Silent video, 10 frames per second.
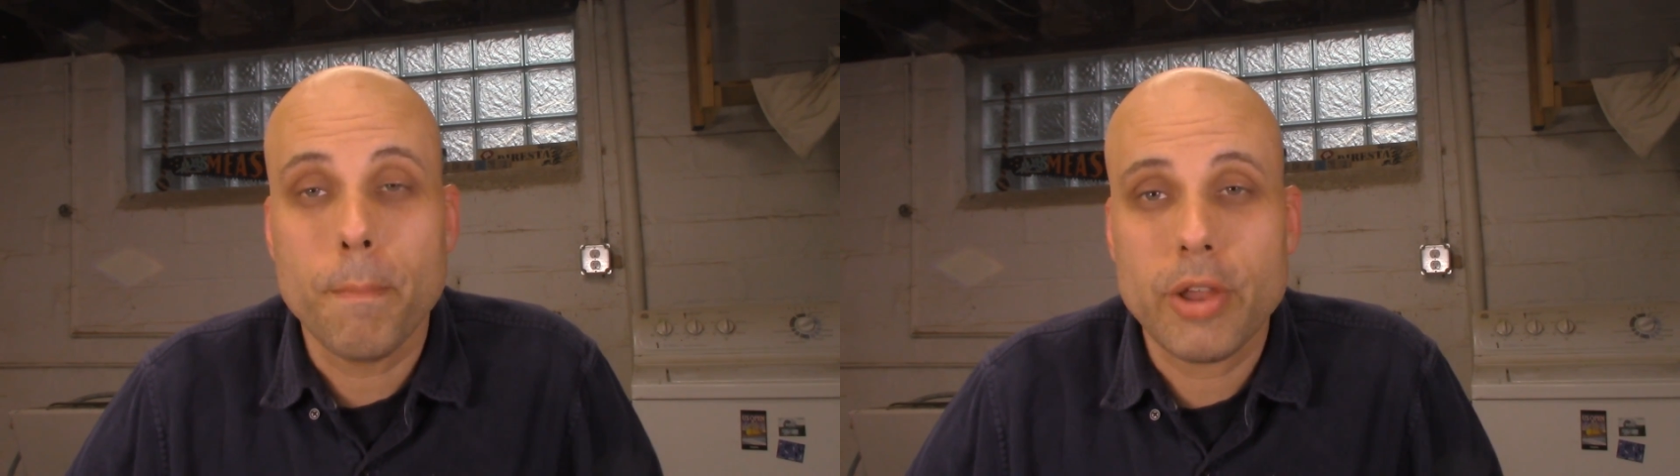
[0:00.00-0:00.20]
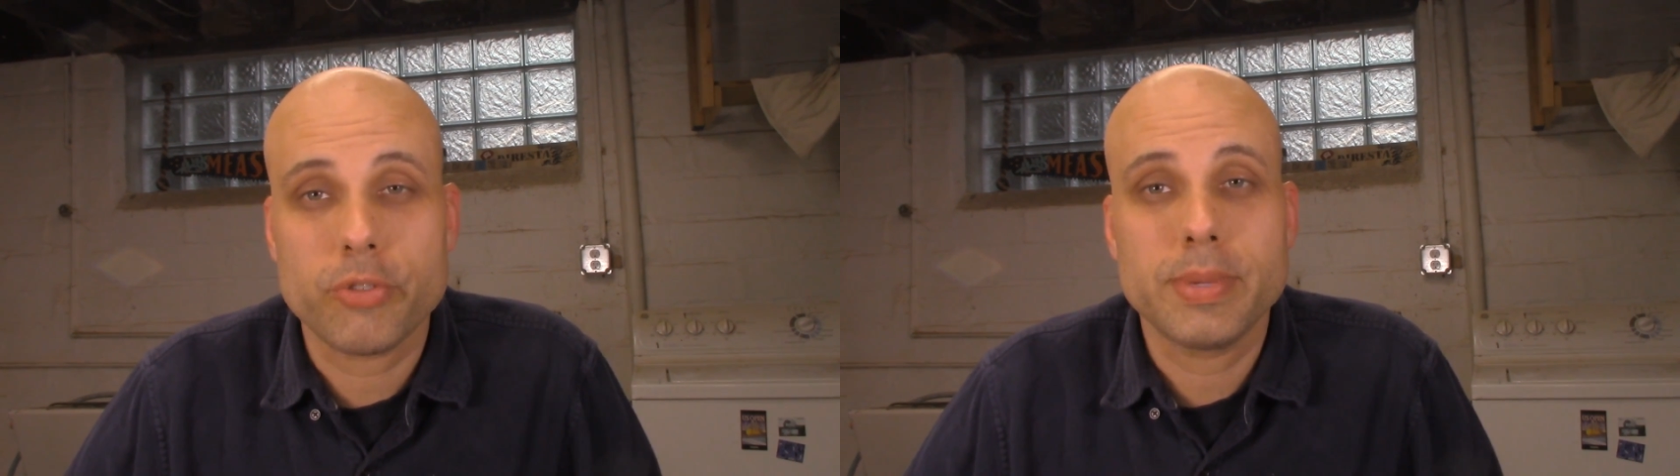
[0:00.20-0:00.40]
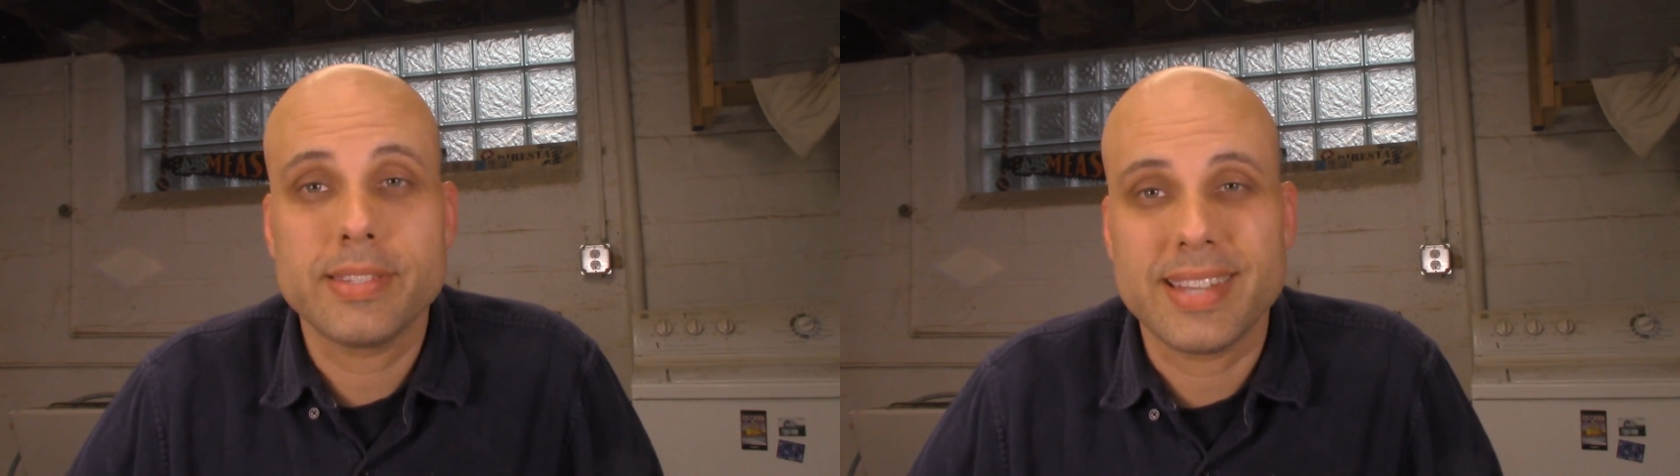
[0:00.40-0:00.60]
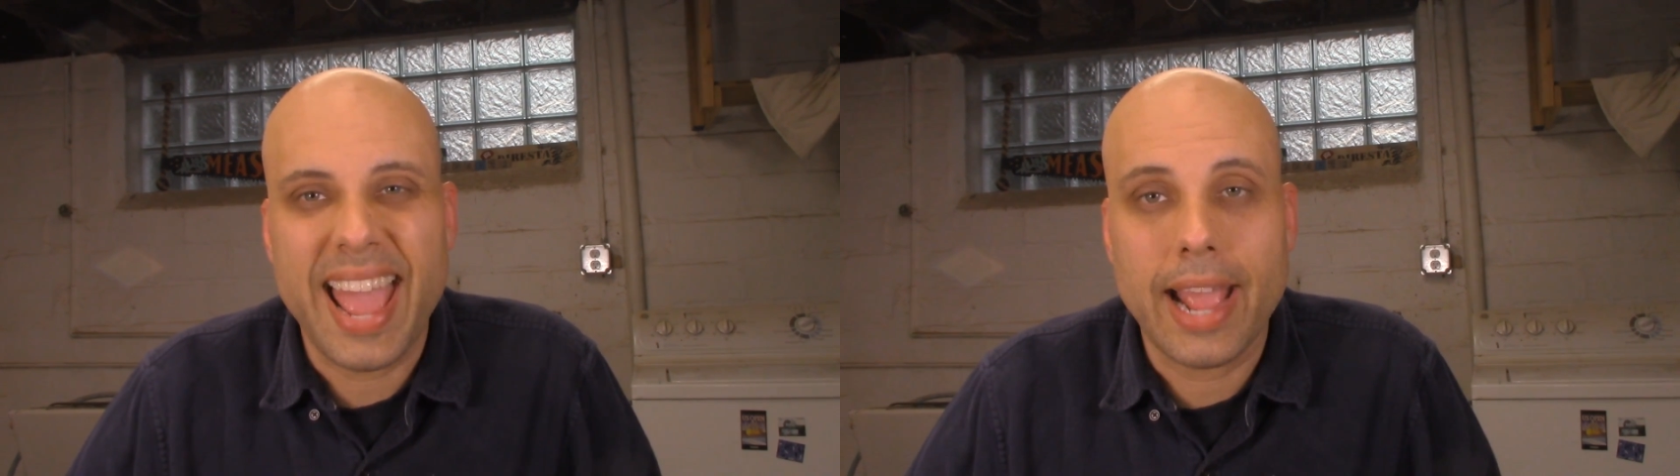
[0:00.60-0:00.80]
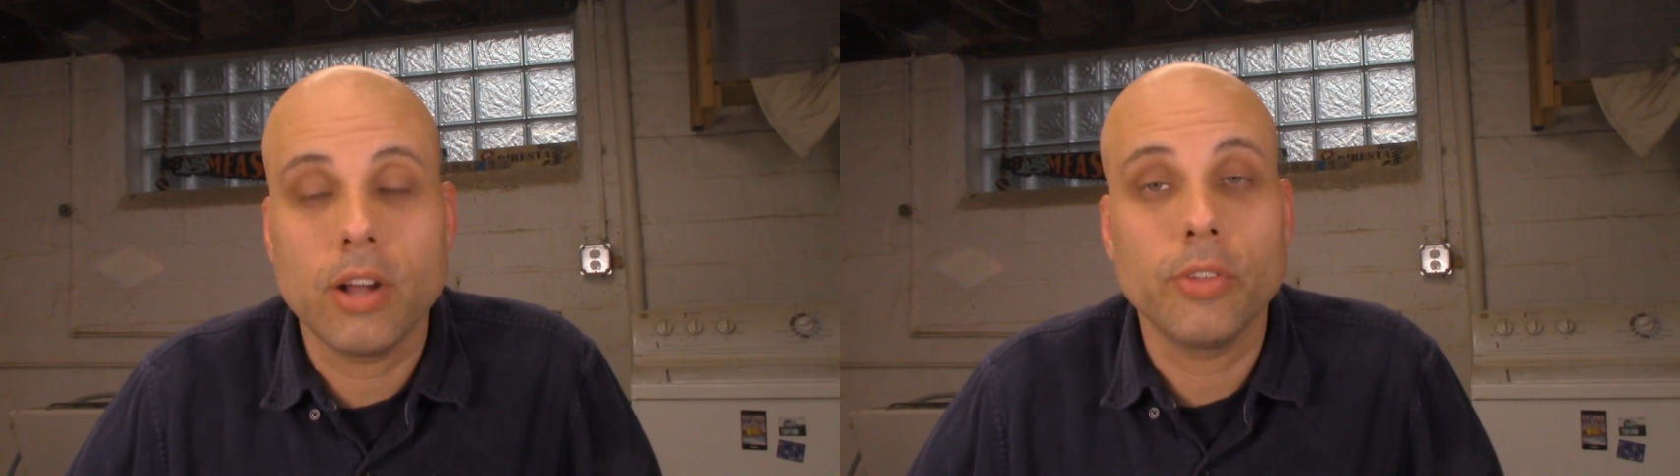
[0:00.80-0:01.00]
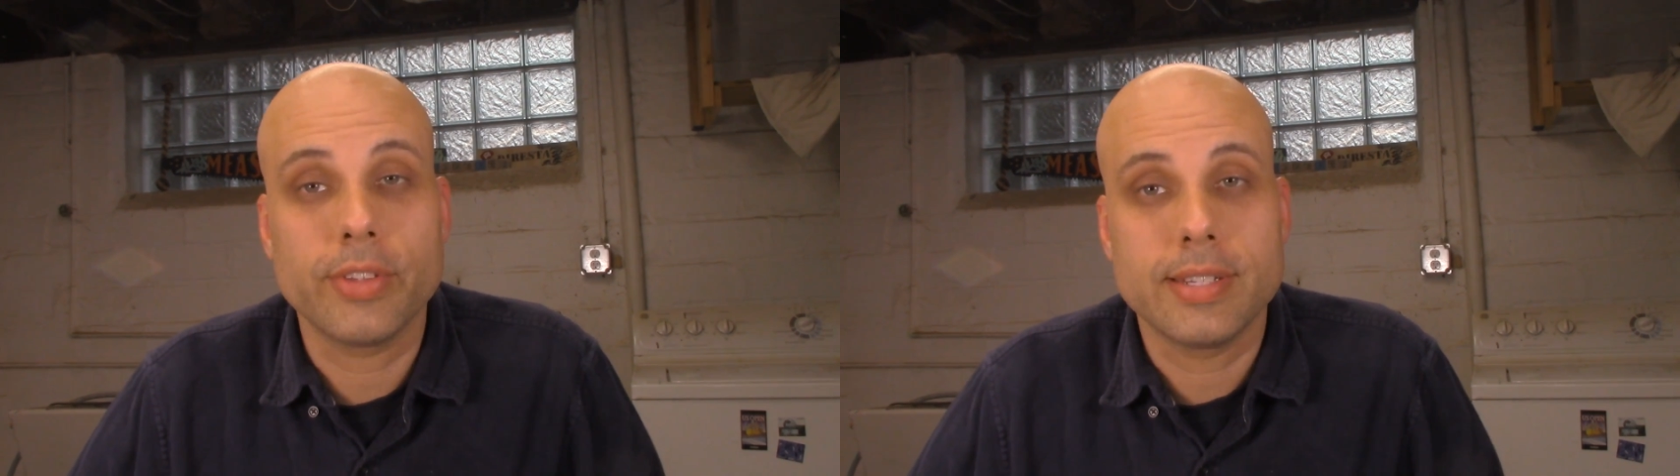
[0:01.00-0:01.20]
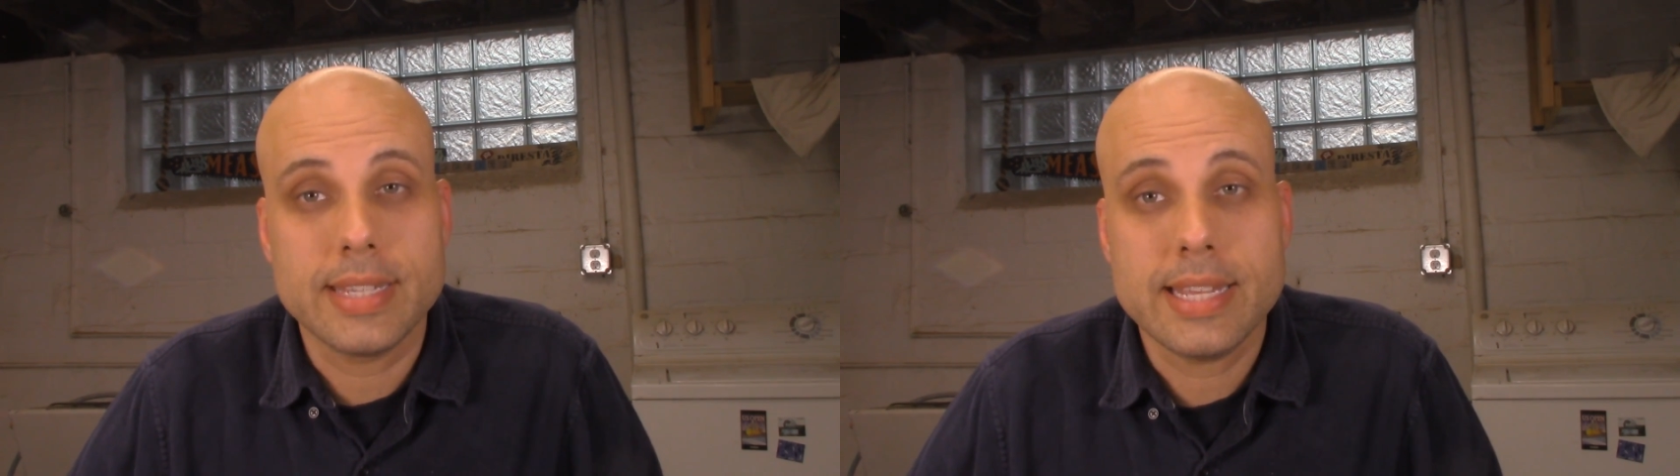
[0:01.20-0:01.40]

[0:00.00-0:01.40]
measurements and angles and